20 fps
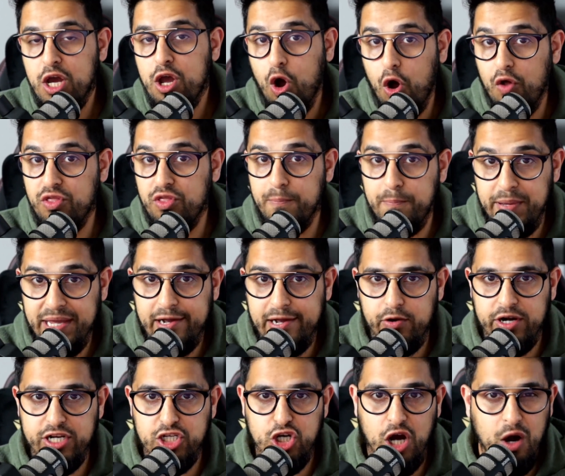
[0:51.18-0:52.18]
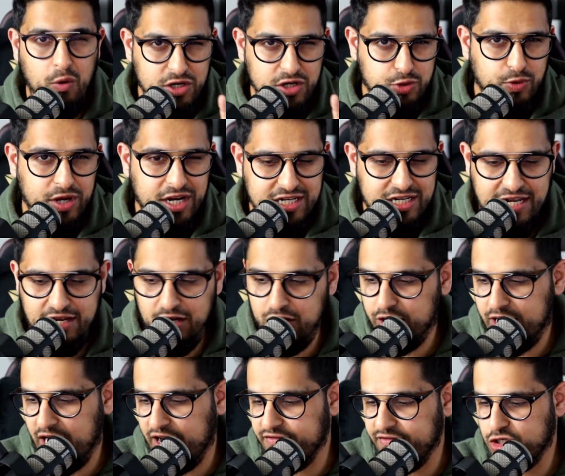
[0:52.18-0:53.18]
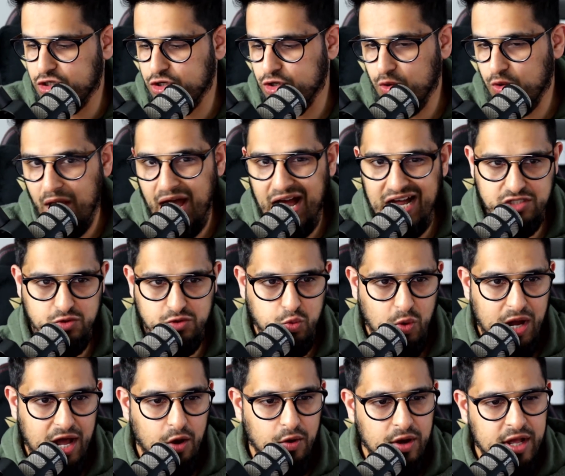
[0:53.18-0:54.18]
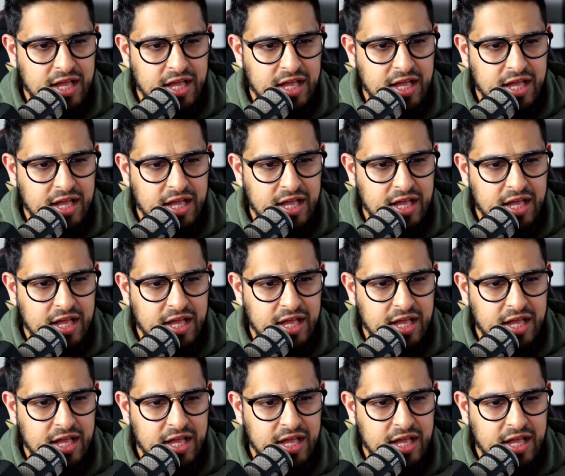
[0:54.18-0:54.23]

on the Bitcoin chart, which we're going to take a look at too as well.